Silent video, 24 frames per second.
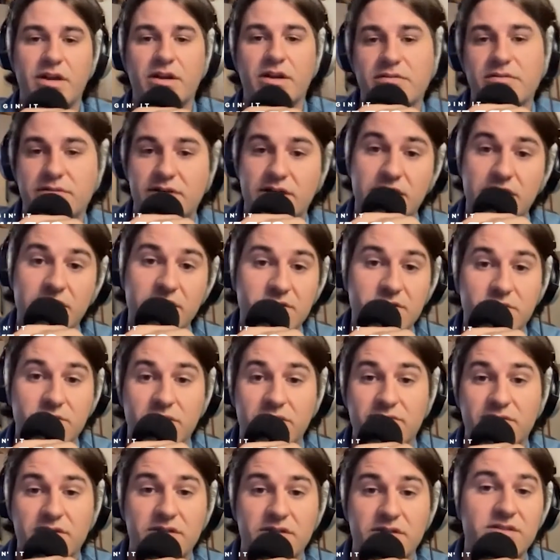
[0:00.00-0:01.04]
i did it sort
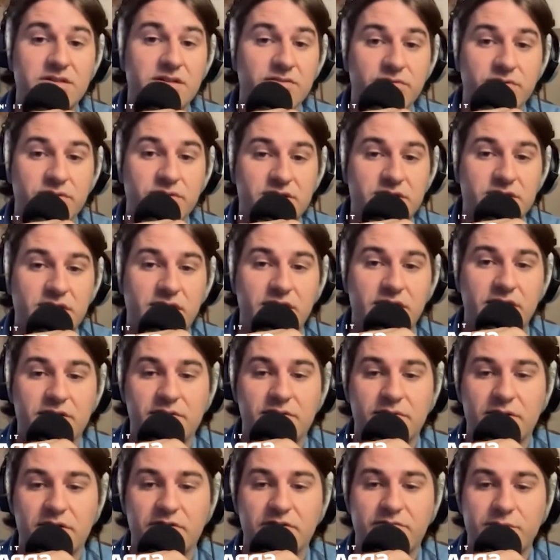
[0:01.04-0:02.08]
of in this different
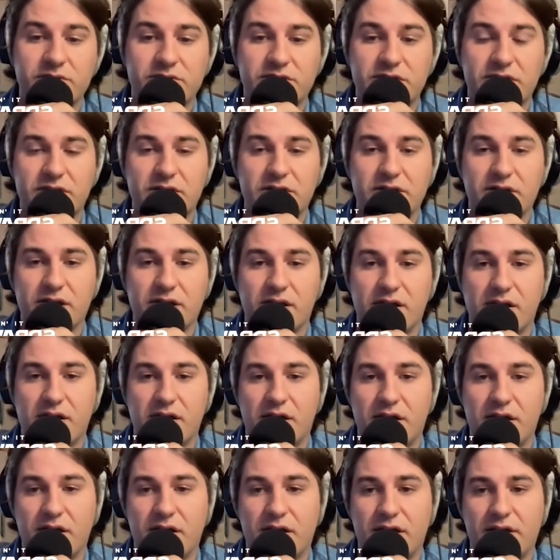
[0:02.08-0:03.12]
style of music
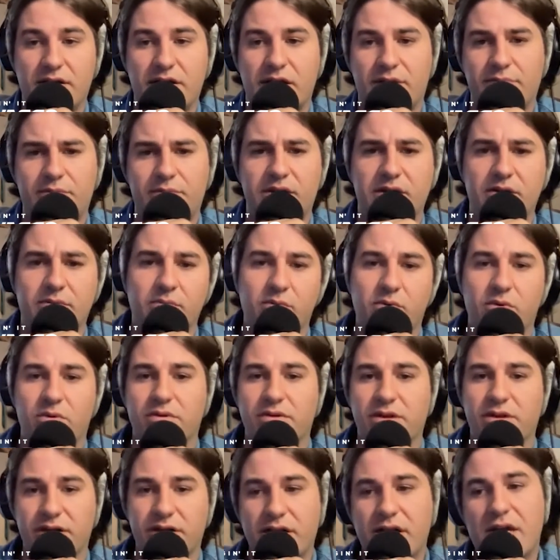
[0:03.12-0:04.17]
uh and that being more
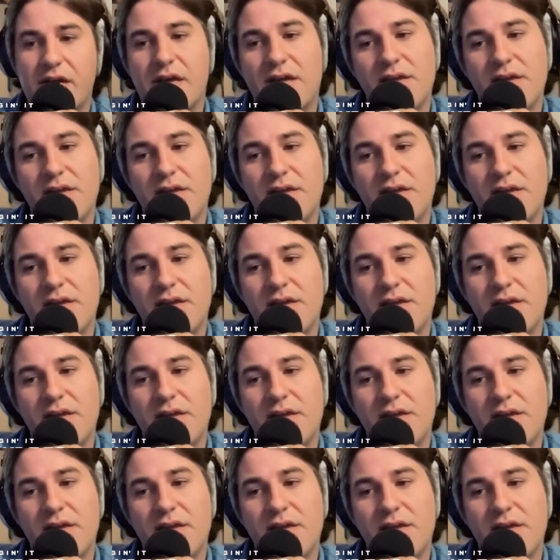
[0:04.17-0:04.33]
like